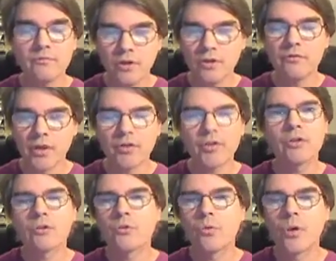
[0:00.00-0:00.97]
of very
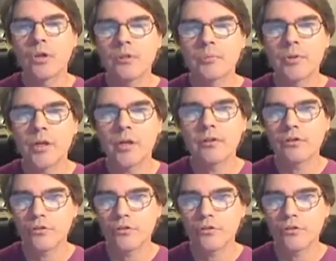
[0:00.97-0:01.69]
good quality products,